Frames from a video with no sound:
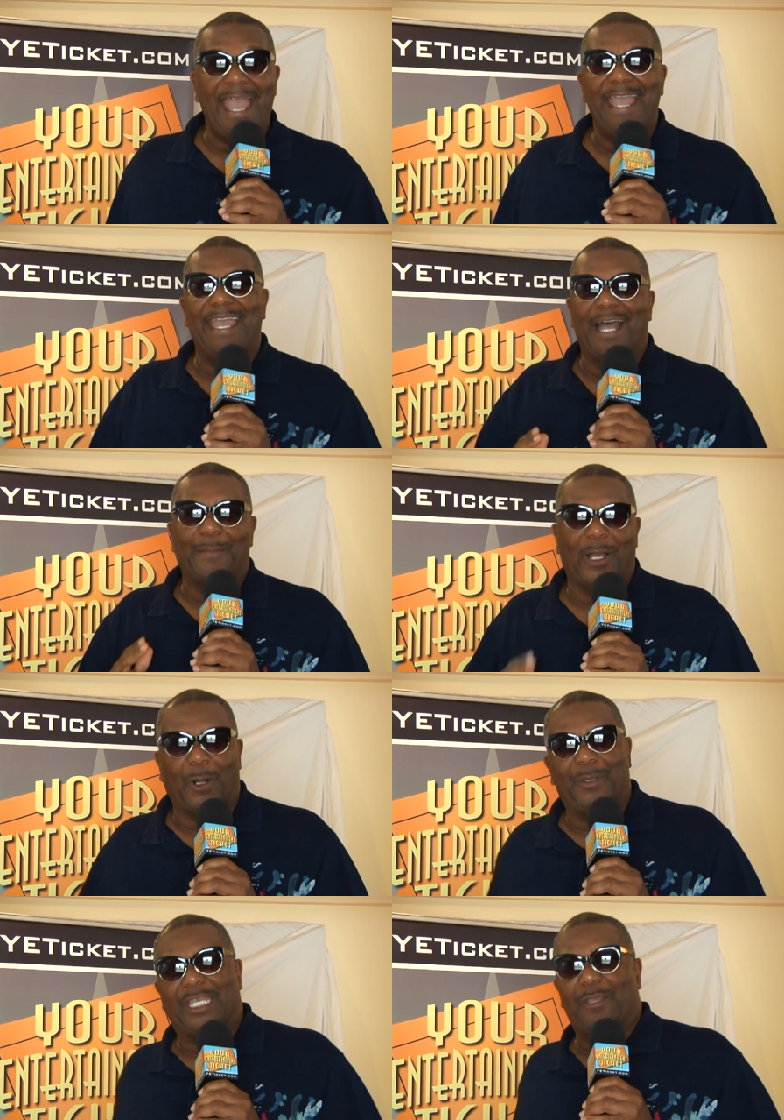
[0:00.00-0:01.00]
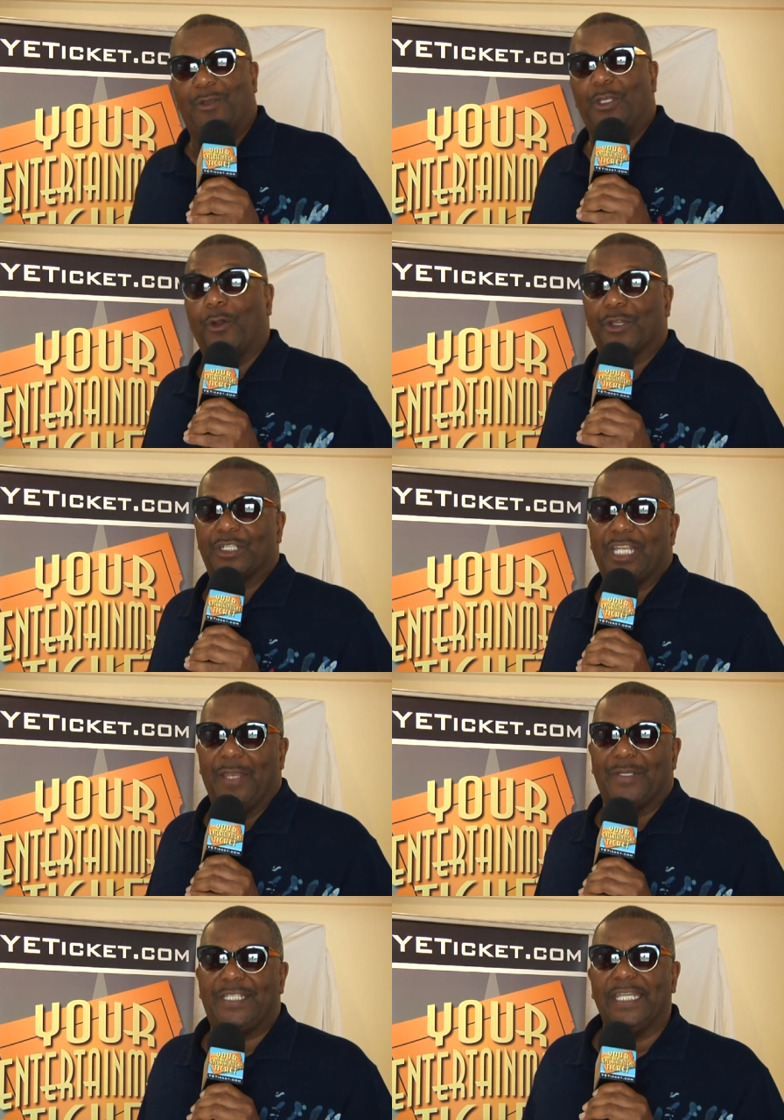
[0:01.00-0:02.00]
Hey, I'm Al McGhee with your
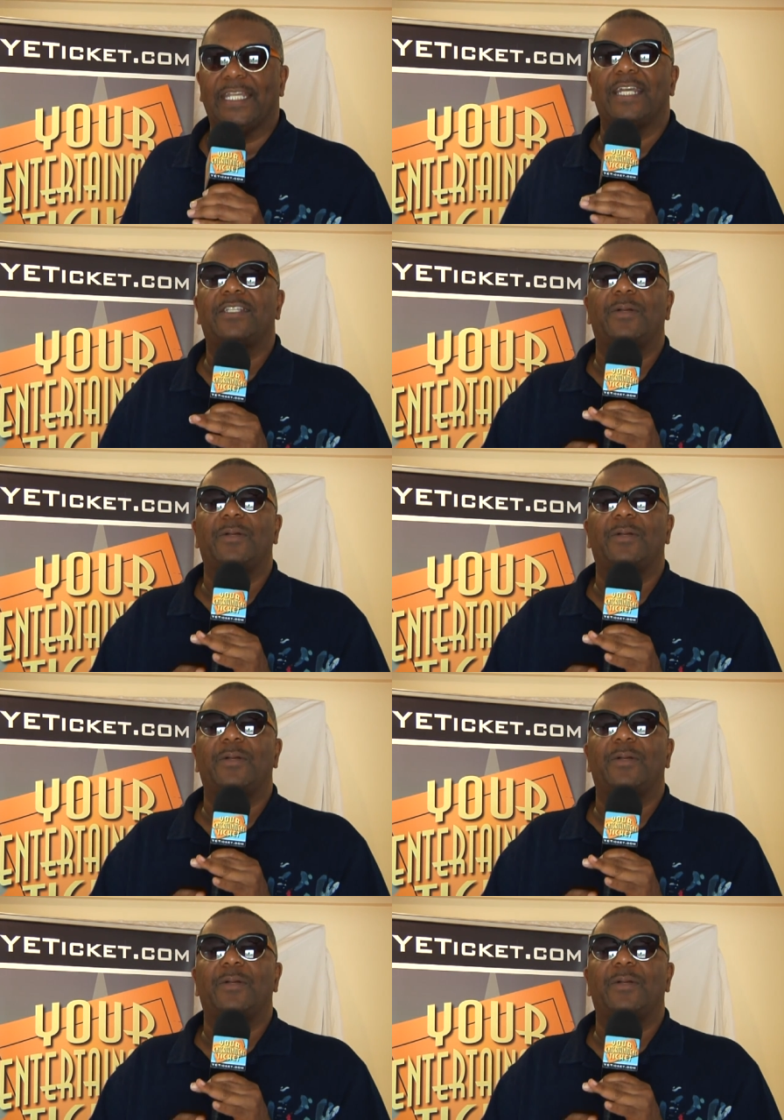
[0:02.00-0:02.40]
entertainment ticket at